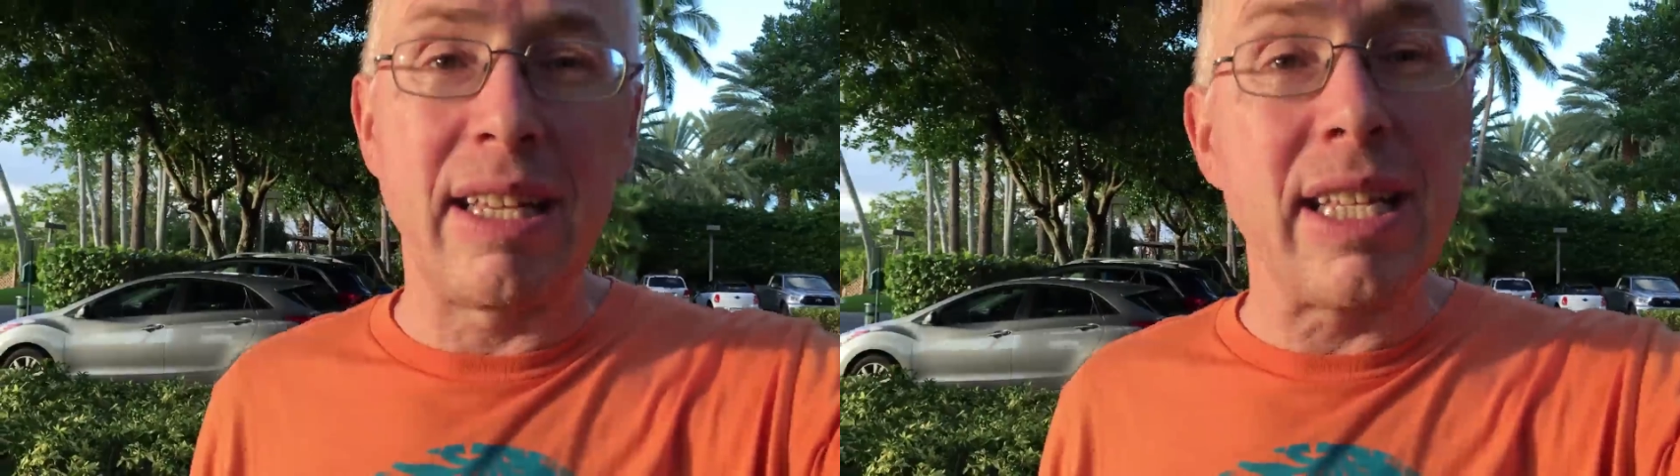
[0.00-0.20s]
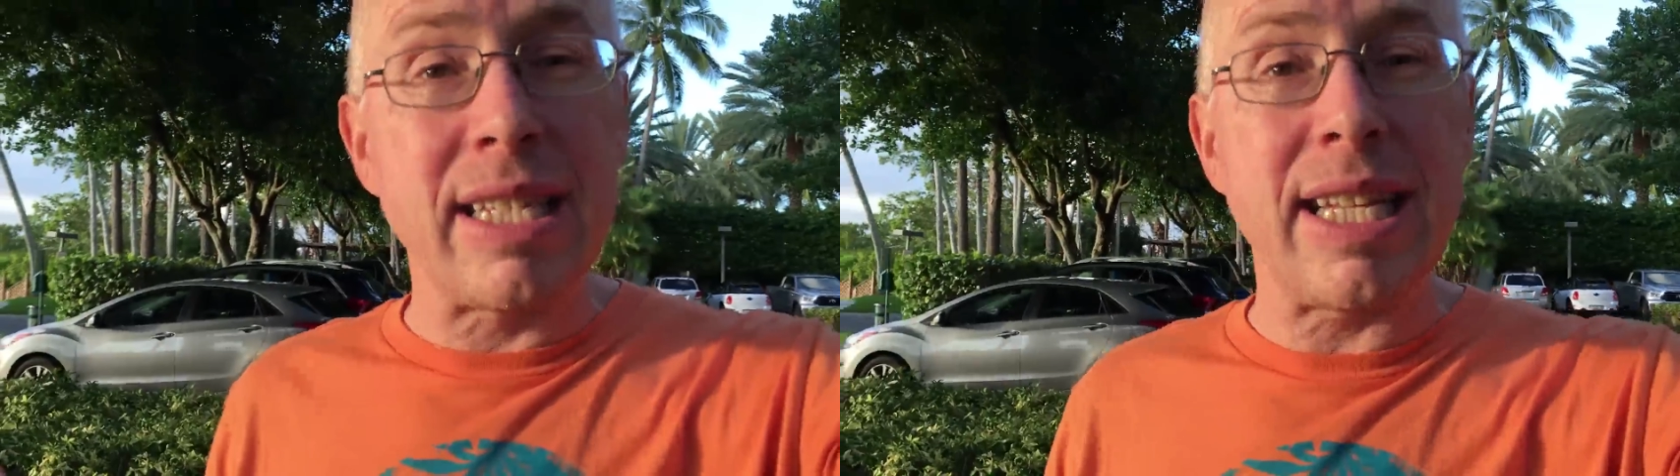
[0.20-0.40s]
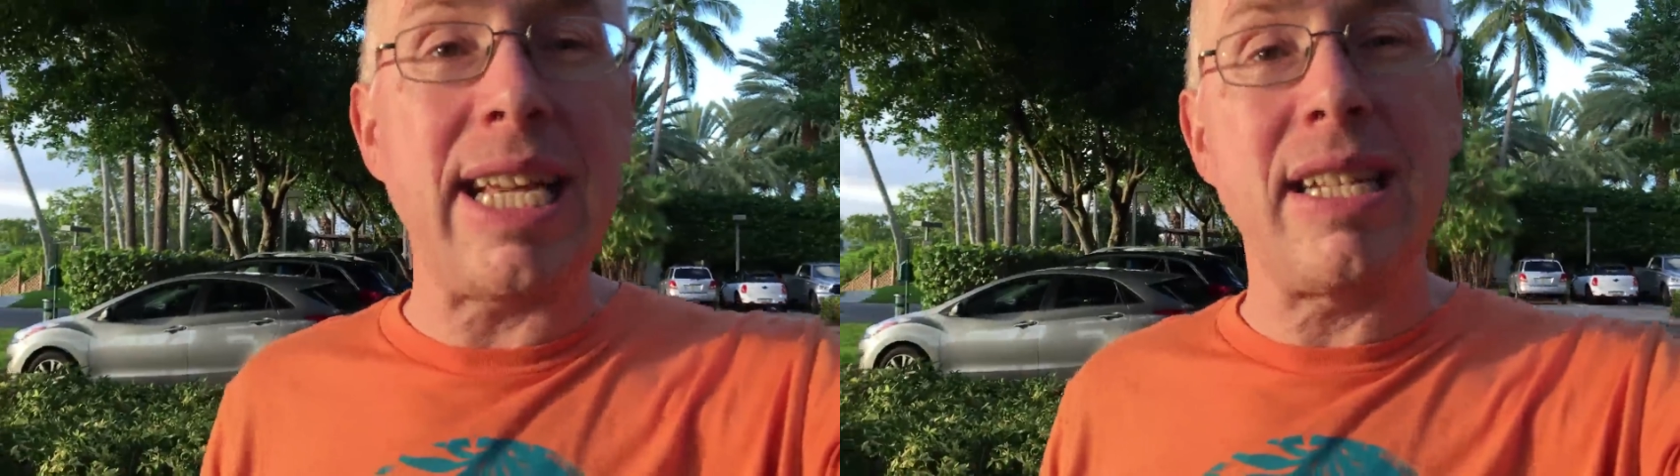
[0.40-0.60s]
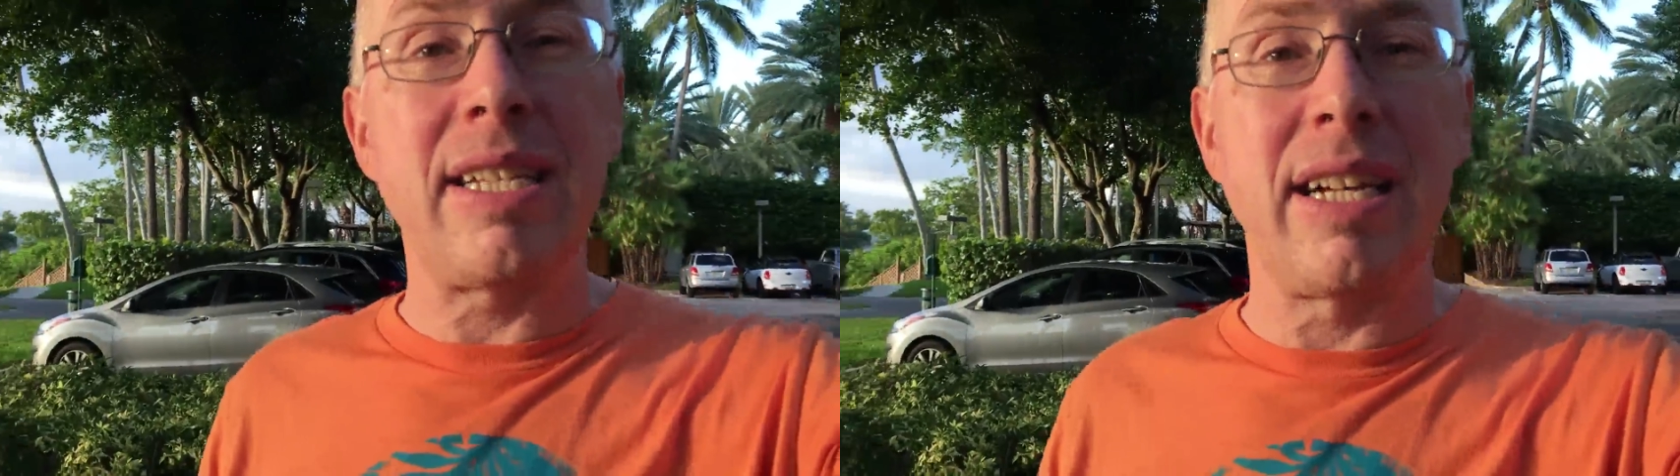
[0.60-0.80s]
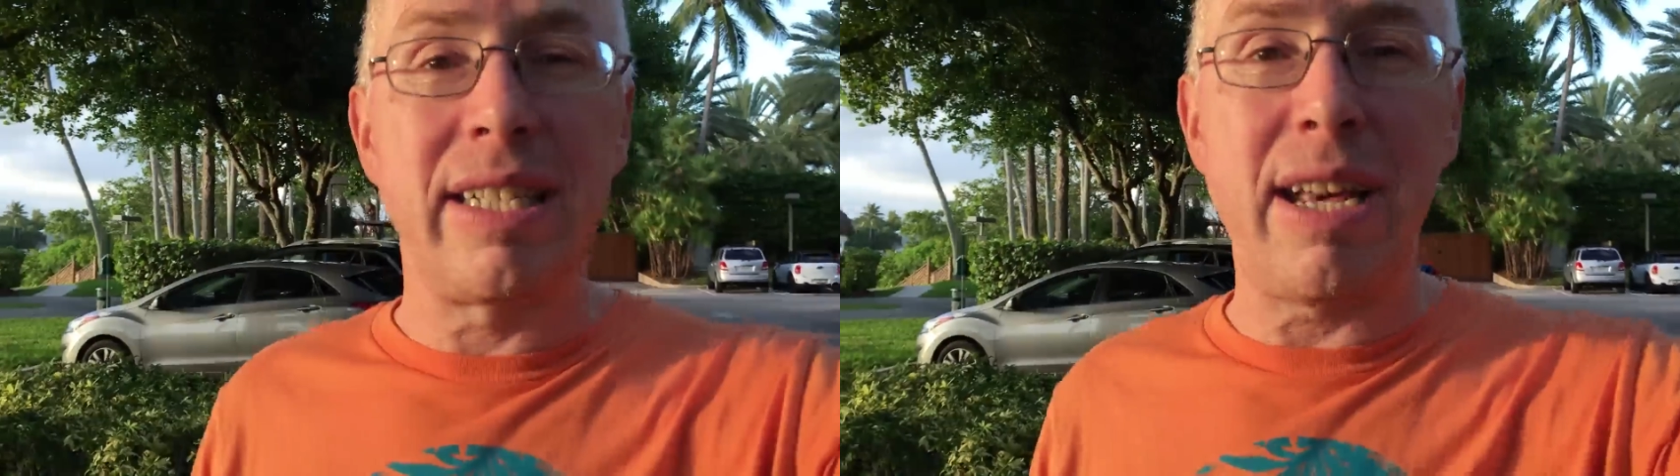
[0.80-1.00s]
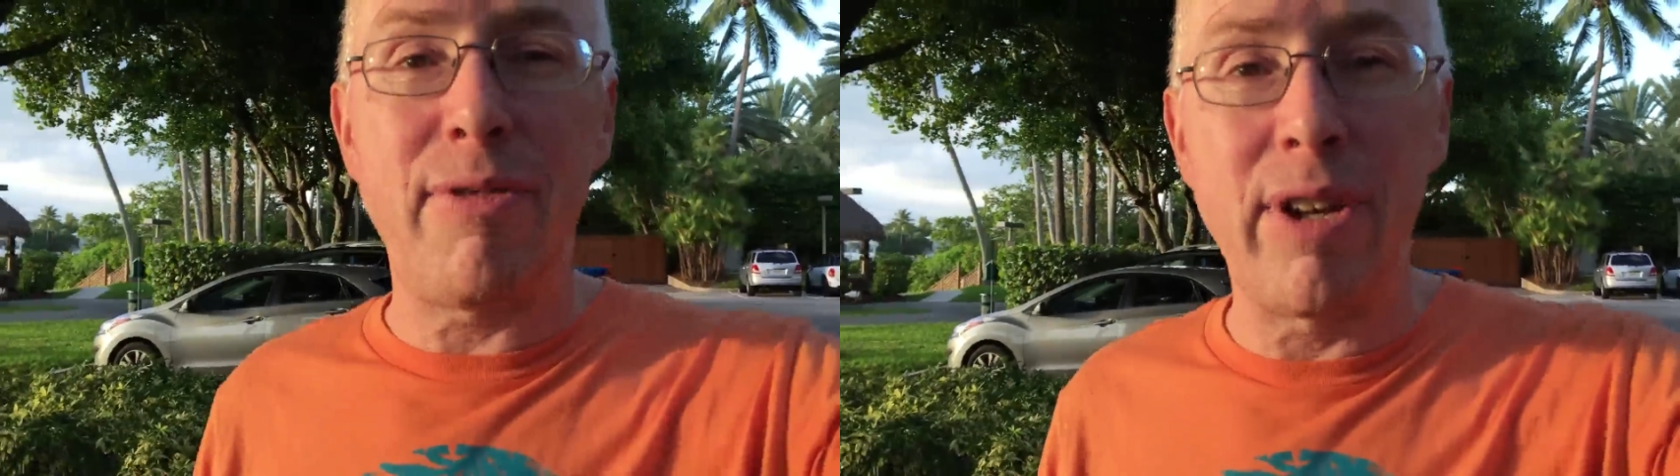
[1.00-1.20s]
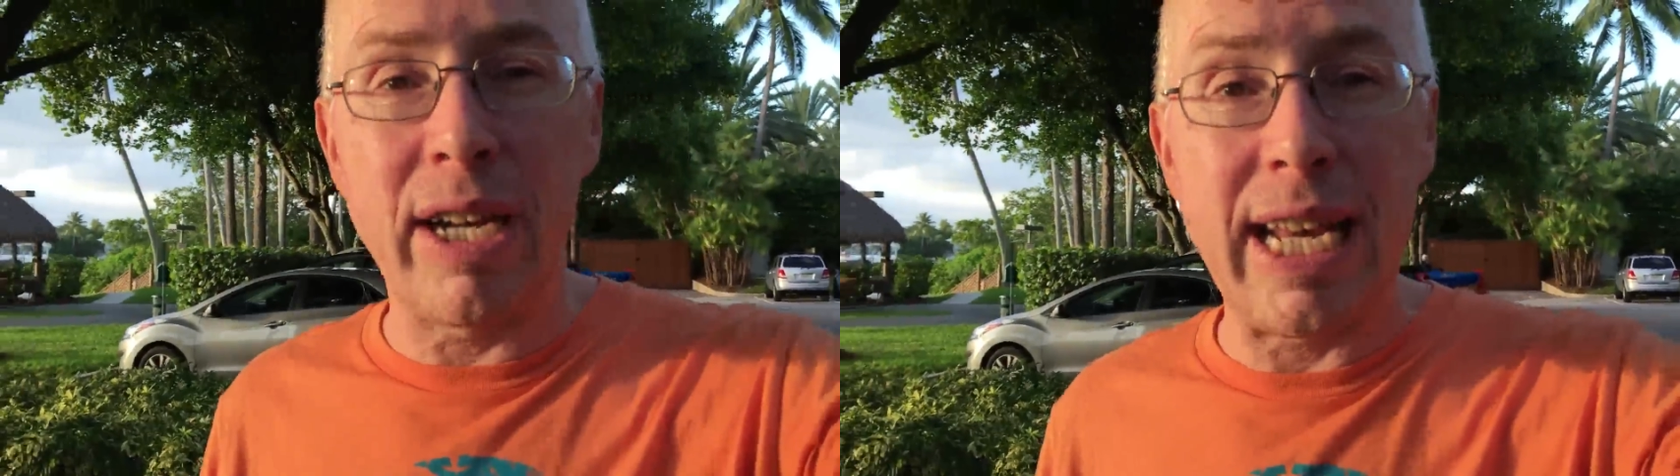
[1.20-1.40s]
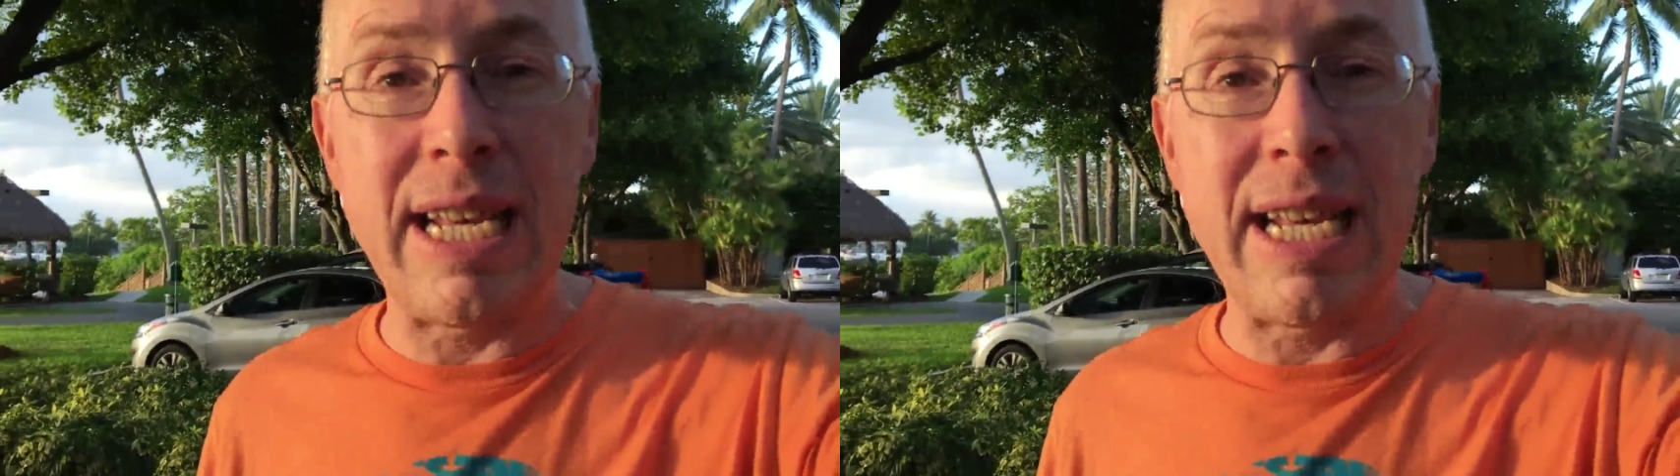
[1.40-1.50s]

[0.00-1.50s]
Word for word: And the seats are definitely